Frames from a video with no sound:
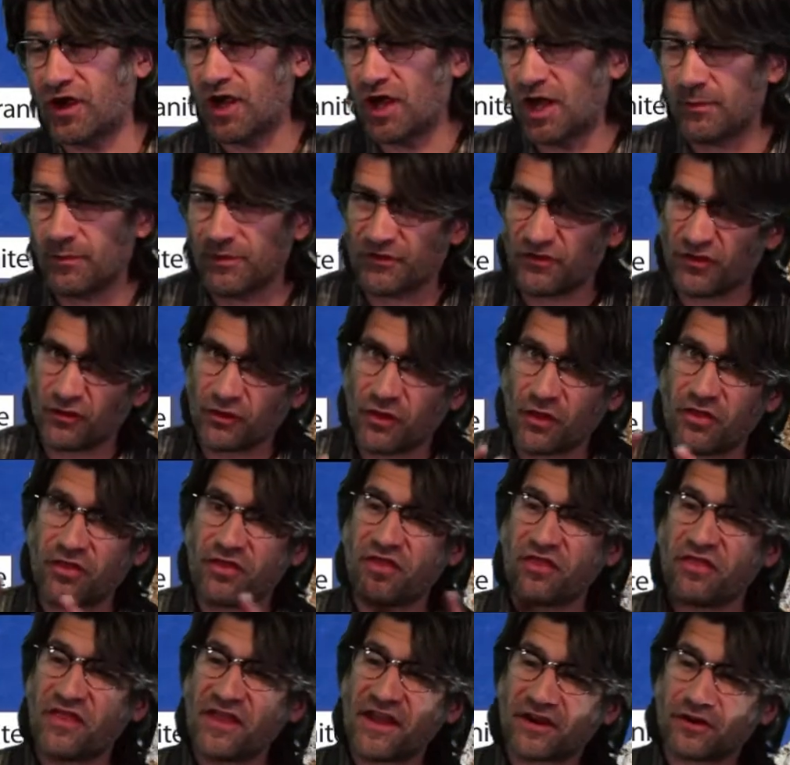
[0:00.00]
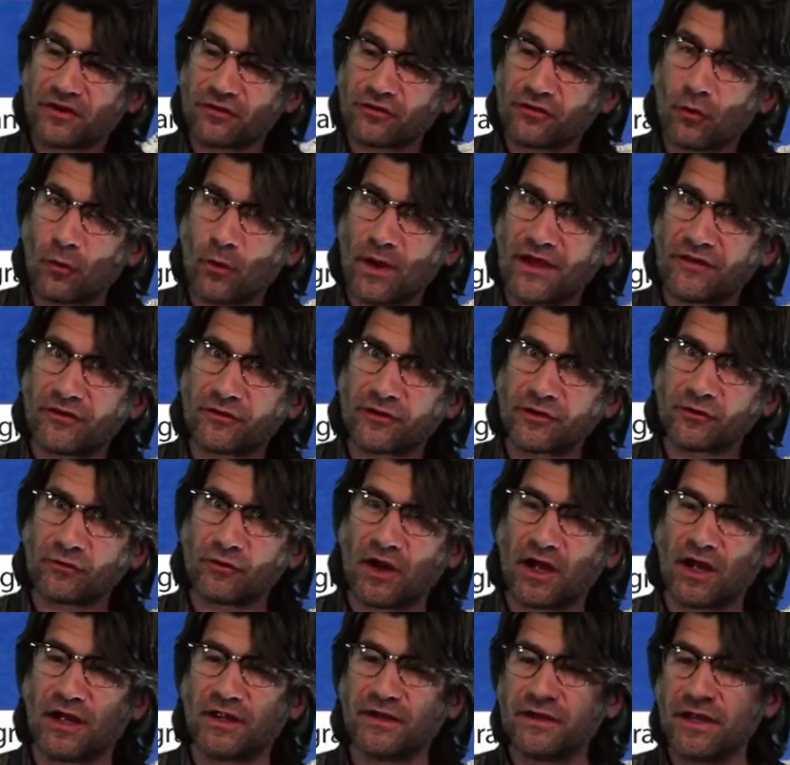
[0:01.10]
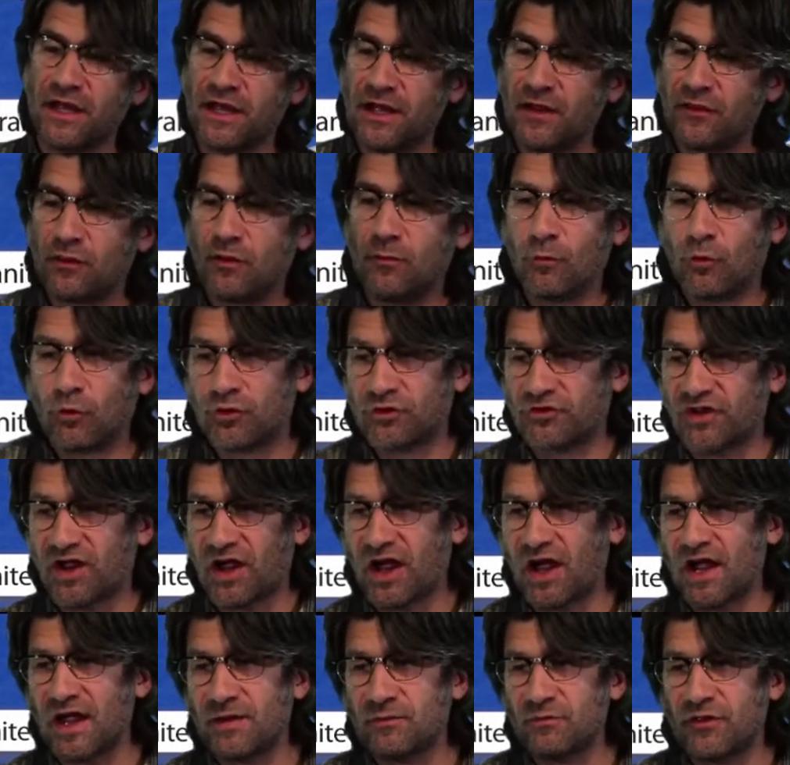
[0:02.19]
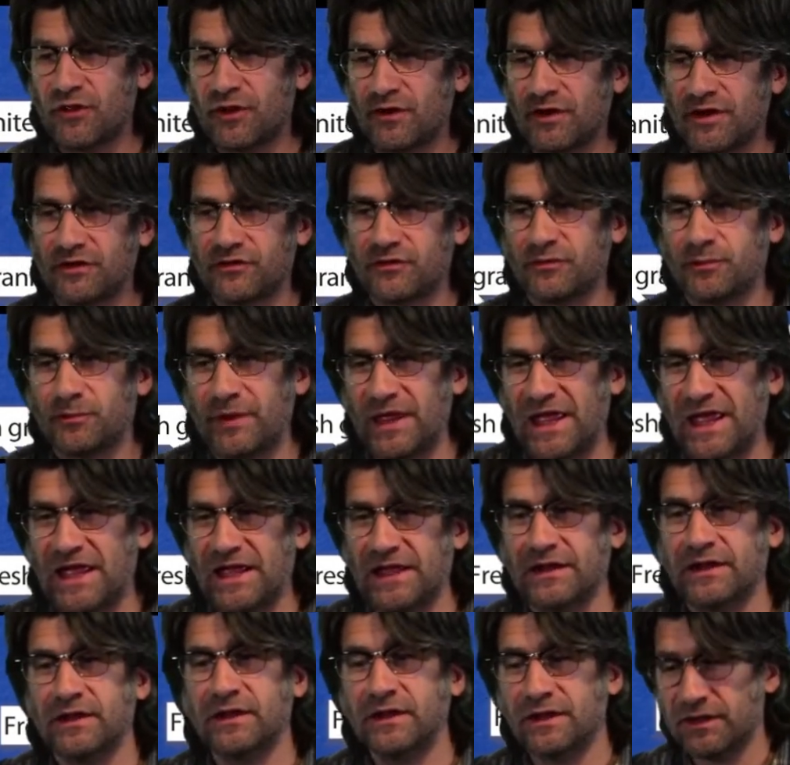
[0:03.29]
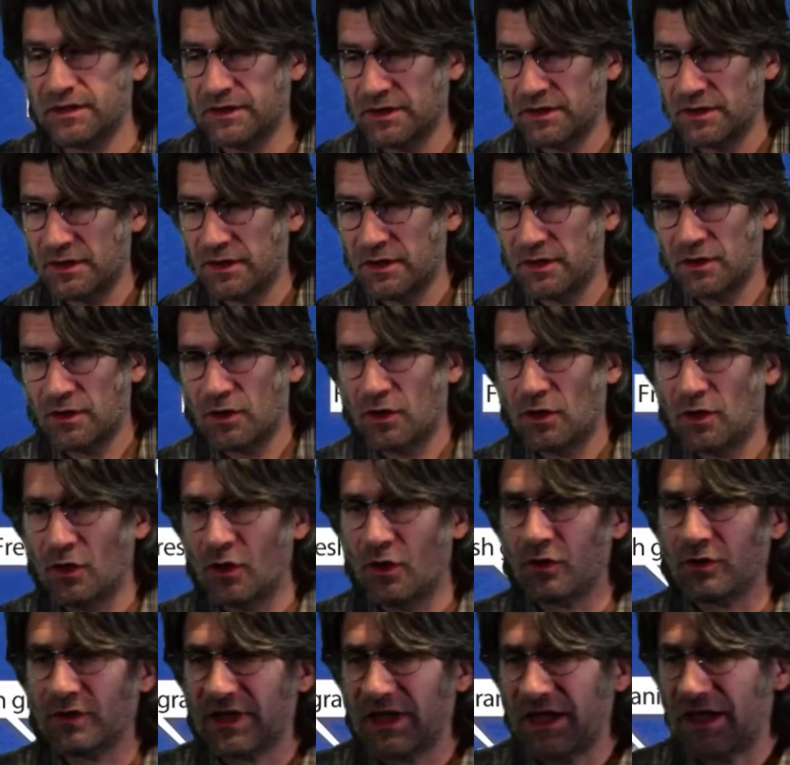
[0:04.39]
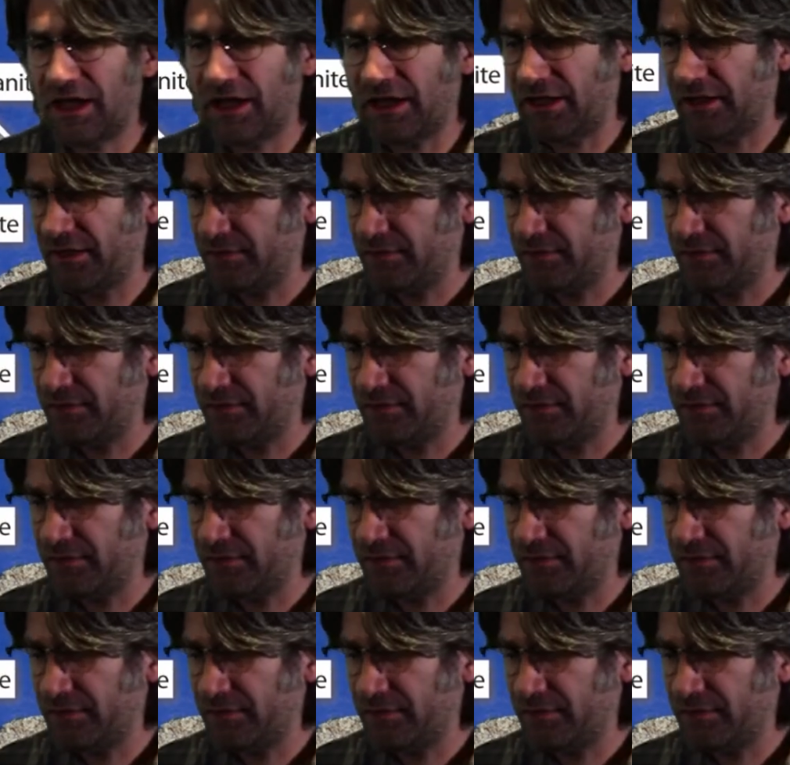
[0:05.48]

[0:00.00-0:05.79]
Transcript: And so the thicker the weathering rind, the more time there has been. Okay.